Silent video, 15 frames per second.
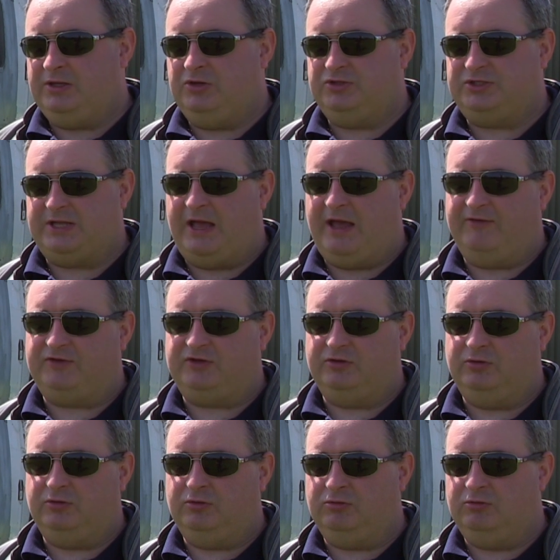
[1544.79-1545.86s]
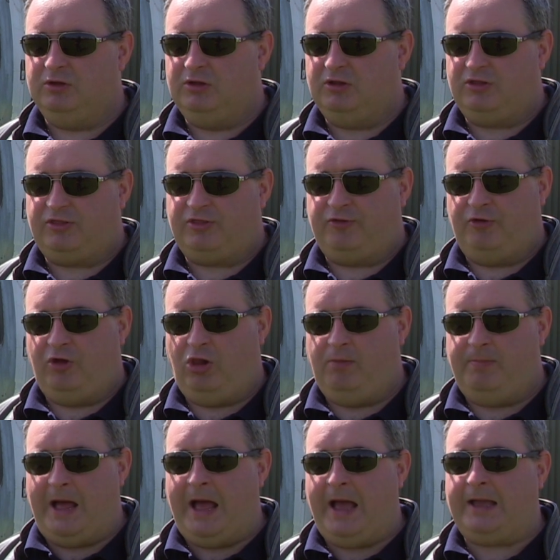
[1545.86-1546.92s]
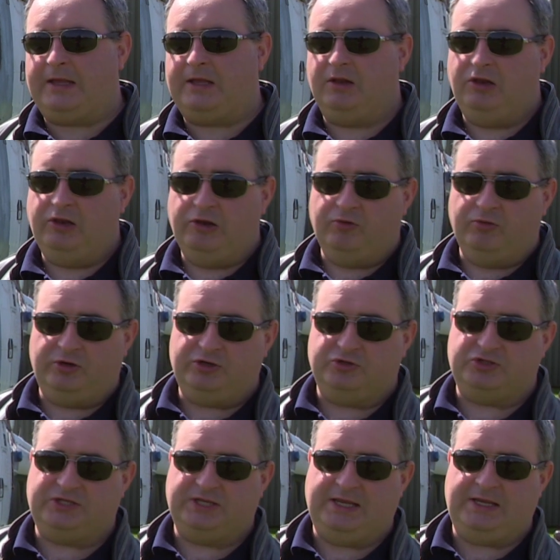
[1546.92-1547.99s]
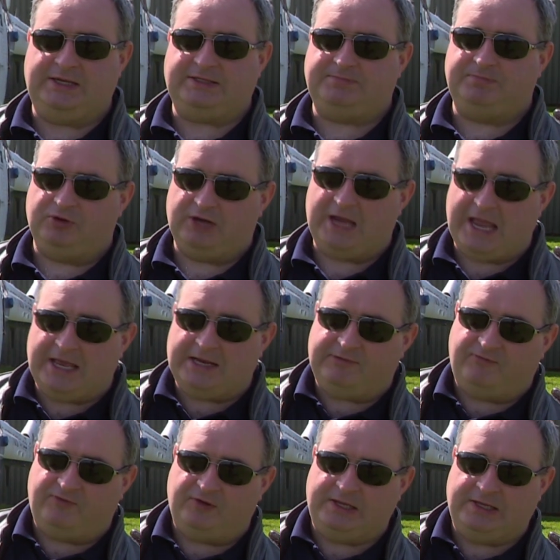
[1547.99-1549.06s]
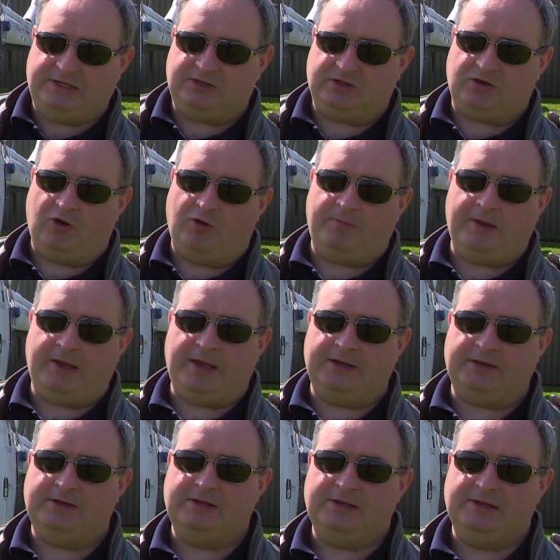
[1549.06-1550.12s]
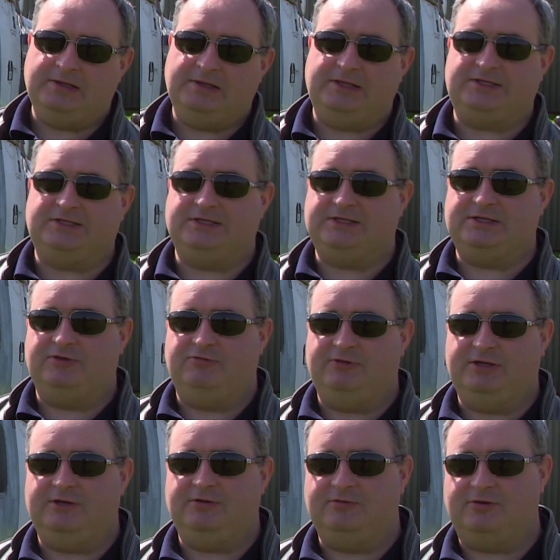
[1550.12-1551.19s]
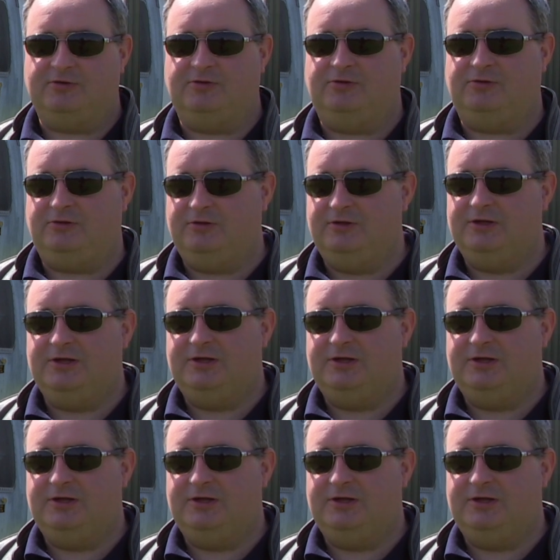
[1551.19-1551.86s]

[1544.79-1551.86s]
Used to have to throttle back, lower your seat, put head fully under the cockpit, listen to the radio call,